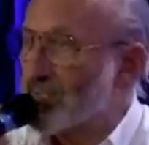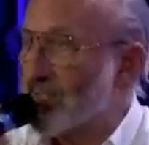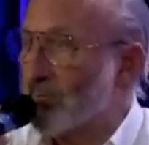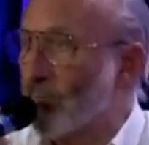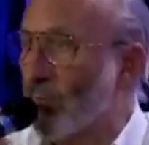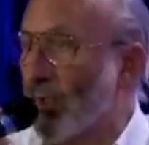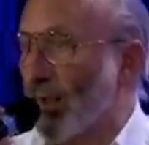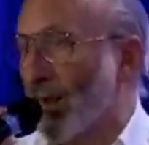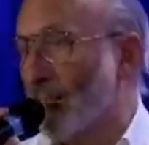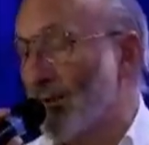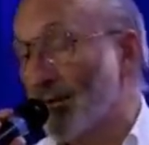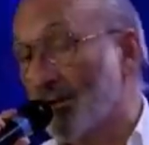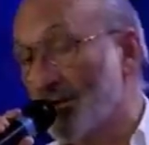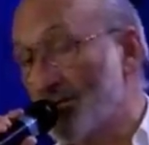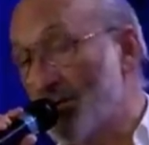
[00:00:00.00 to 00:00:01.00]
I said, well, I'm
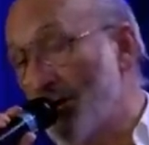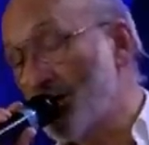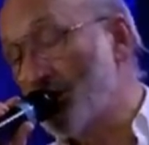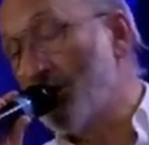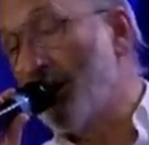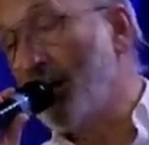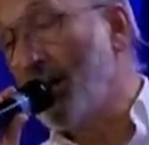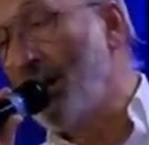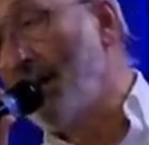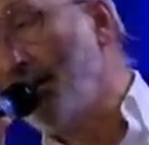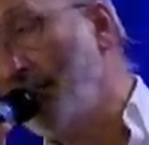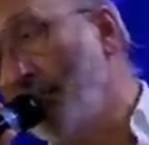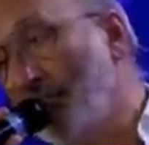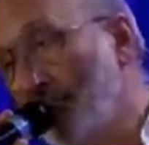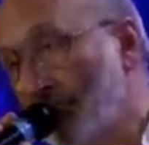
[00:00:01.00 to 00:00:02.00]
not going to change my
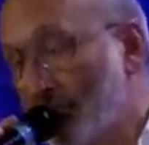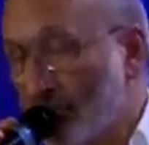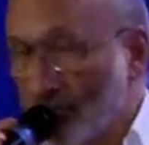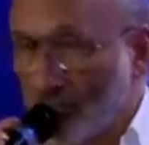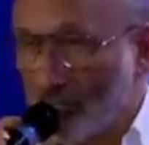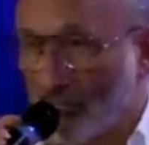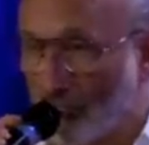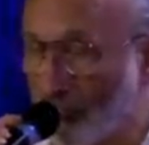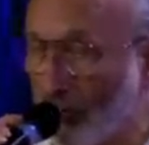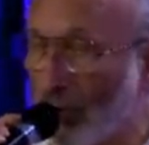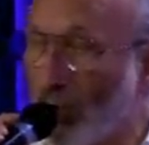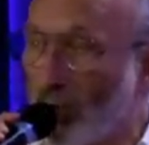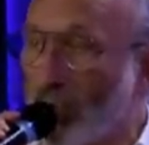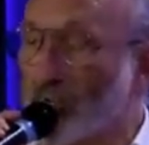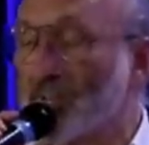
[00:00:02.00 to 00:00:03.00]
name to
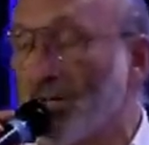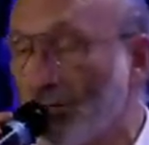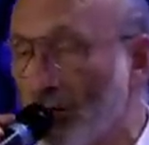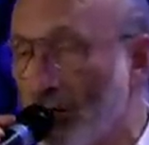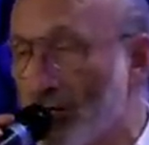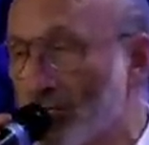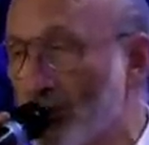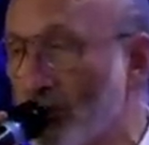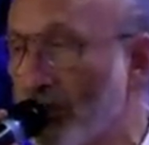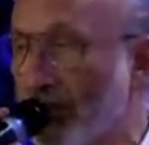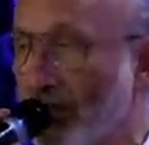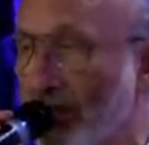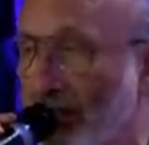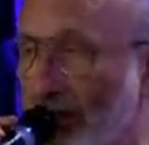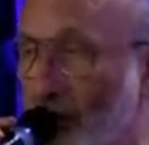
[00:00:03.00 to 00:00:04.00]
Paul. I'll take it on as a
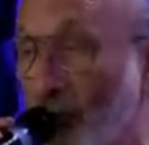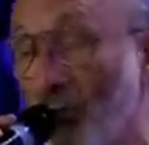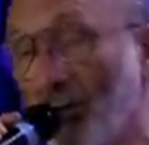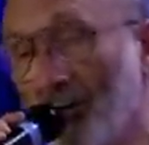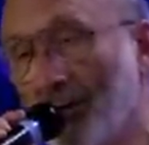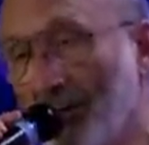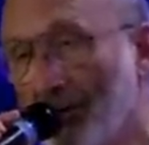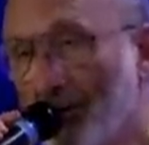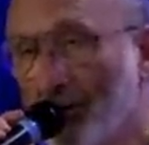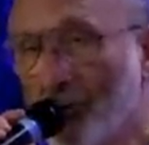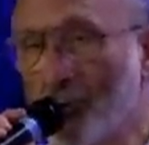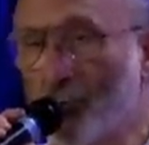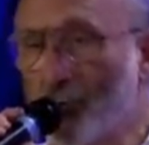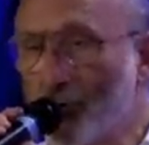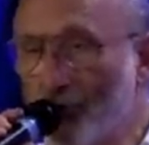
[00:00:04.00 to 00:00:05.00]
middle name, Will.
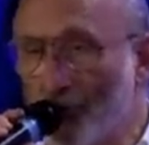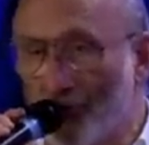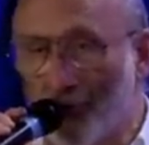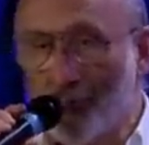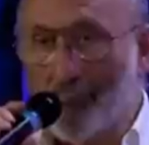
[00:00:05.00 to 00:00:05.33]
Who knew